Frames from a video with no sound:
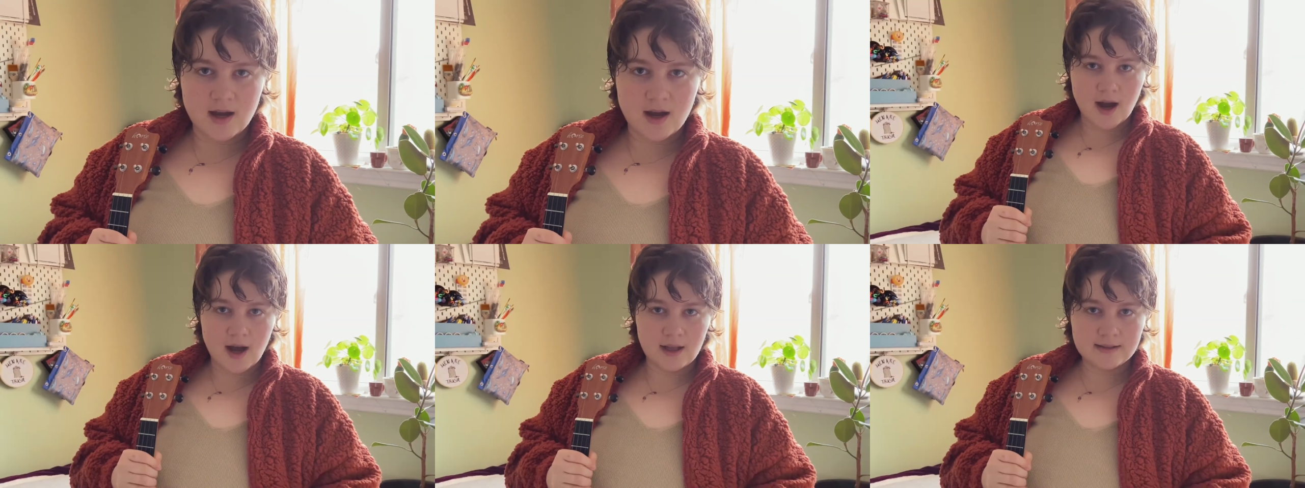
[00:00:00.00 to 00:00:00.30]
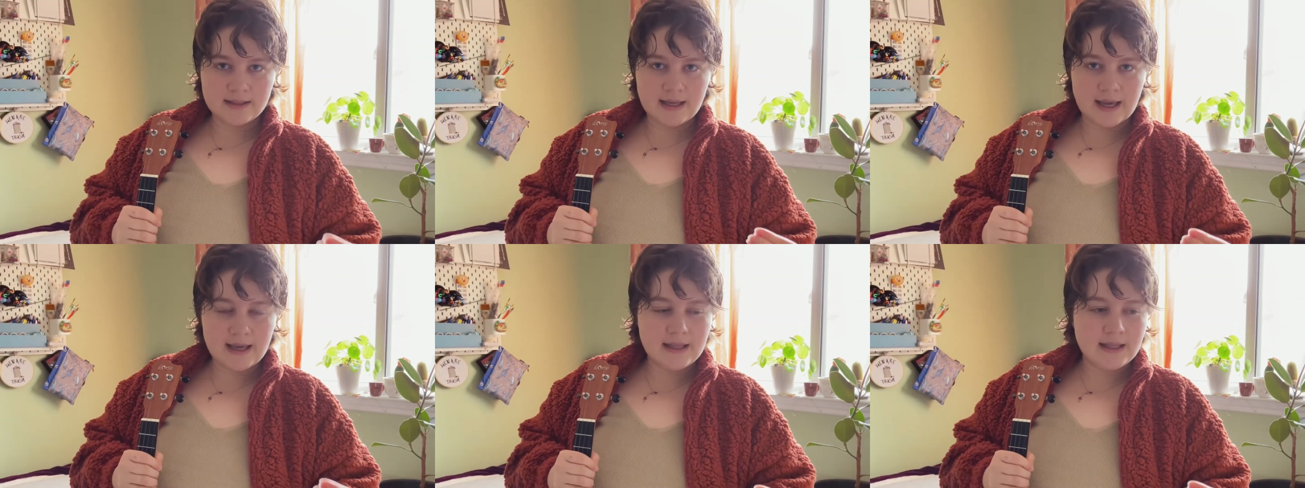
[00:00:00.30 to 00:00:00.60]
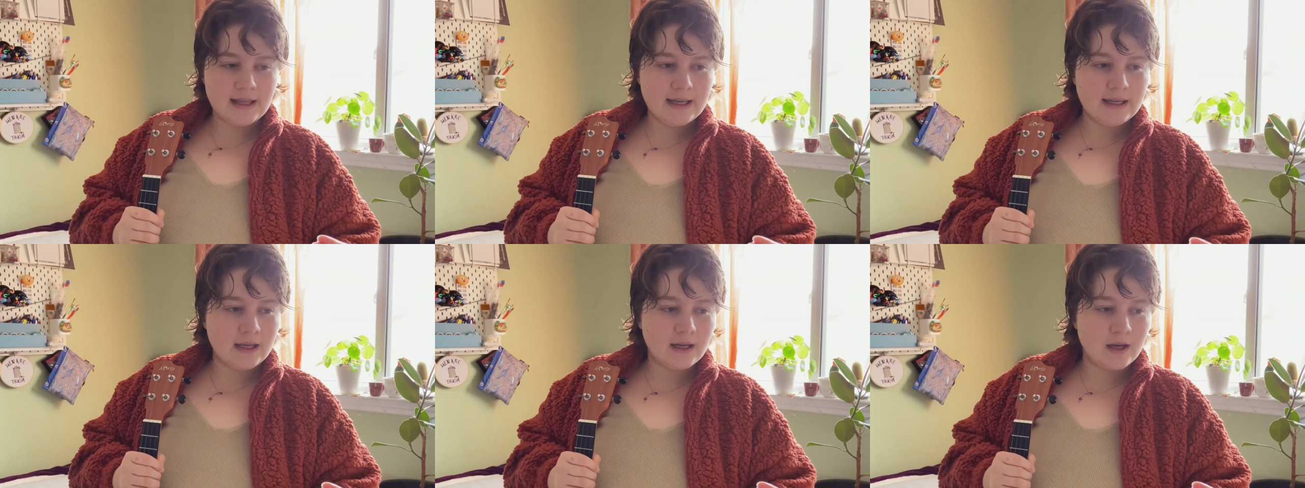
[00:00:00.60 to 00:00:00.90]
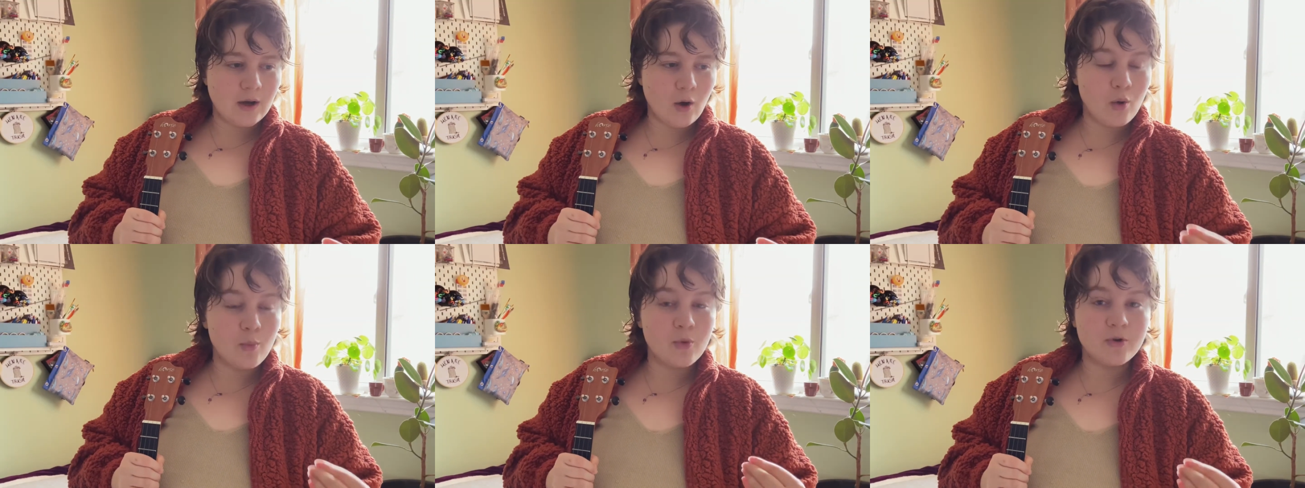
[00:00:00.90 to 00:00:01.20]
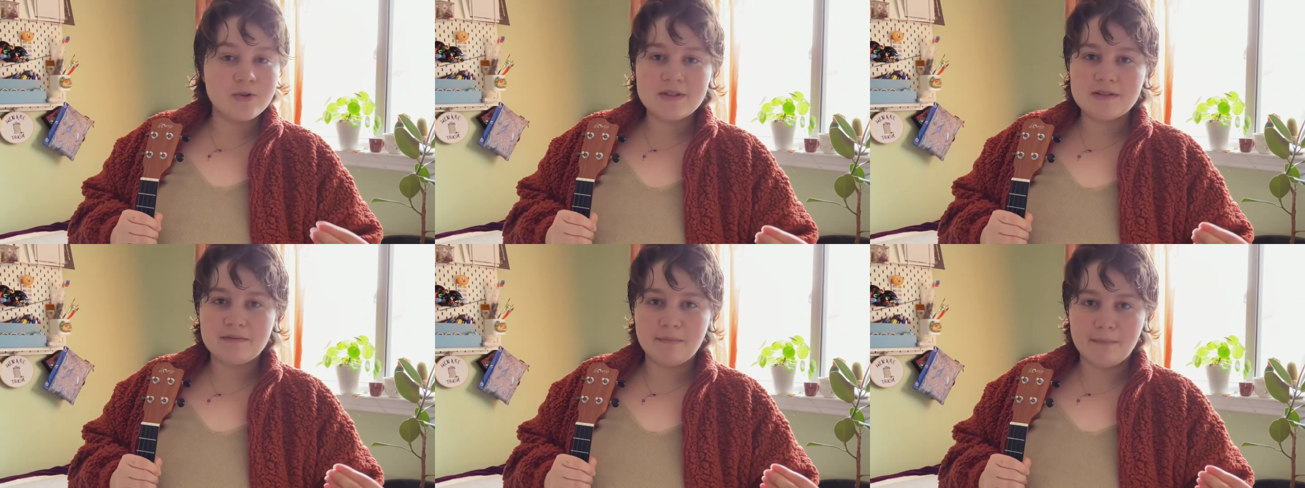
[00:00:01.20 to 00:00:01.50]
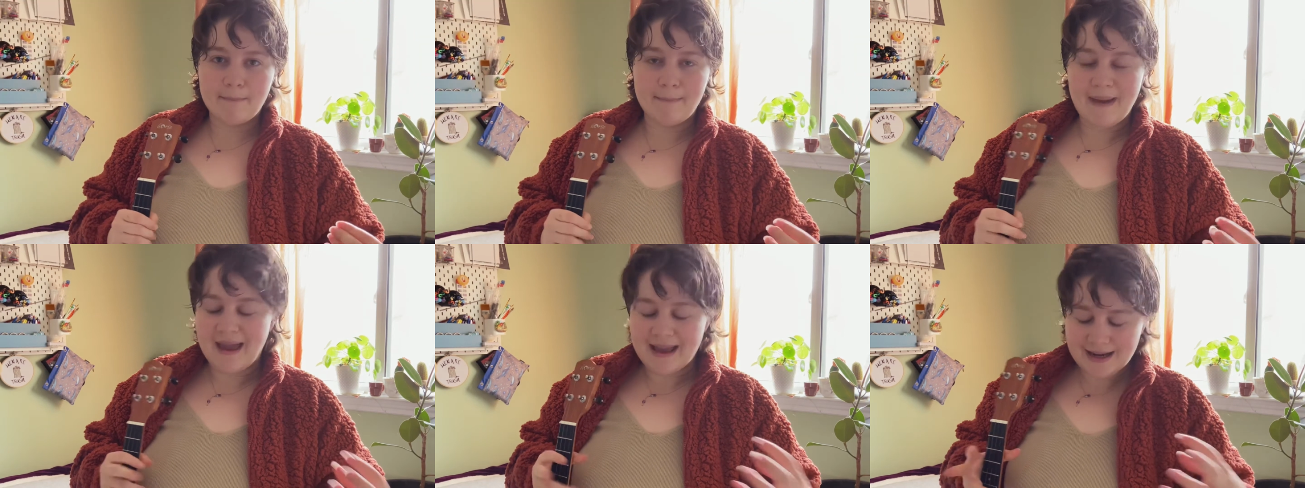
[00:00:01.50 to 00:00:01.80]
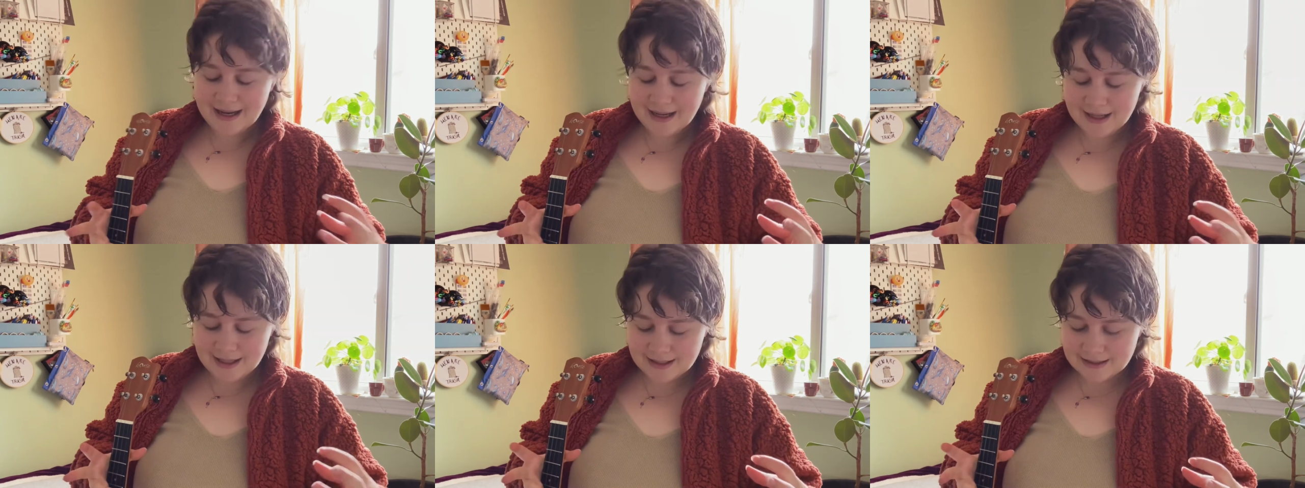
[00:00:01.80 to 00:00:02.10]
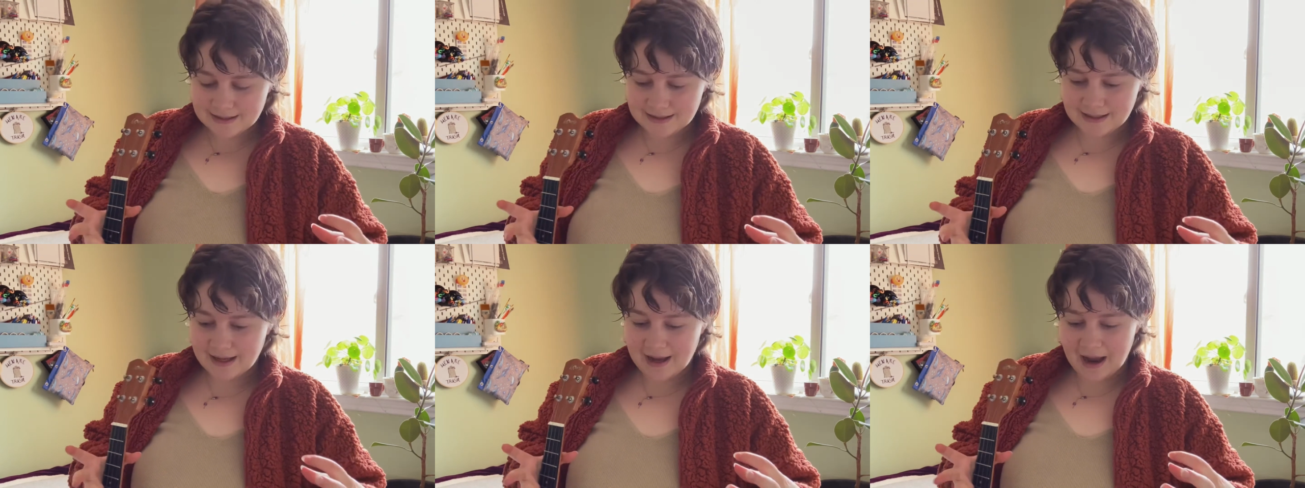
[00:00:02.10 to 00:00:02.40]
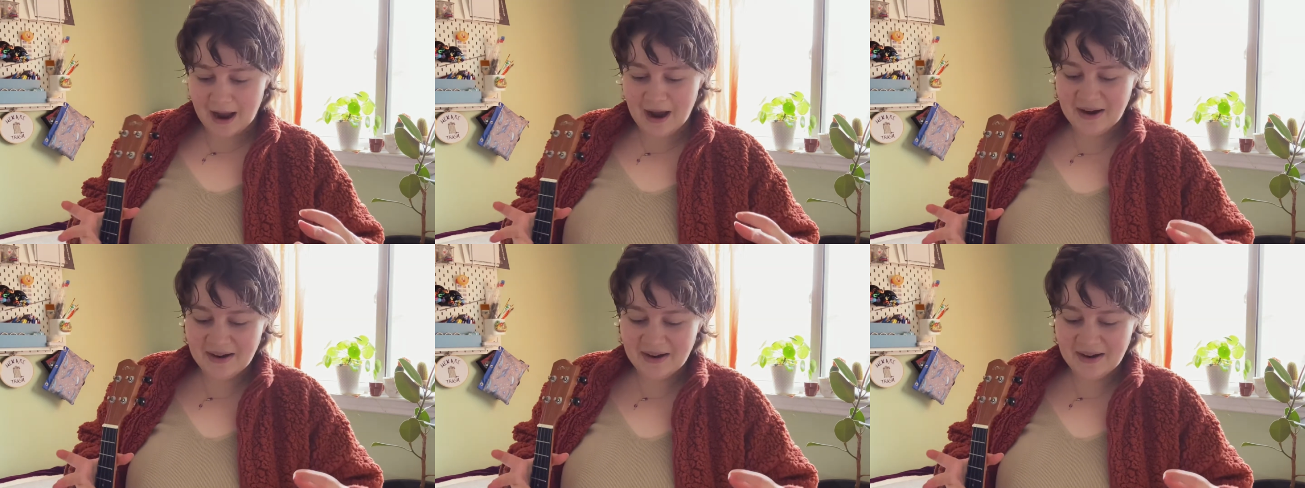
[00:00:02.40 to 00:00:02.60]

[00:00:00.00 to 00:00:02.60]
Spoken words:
I'll get like almost manic, like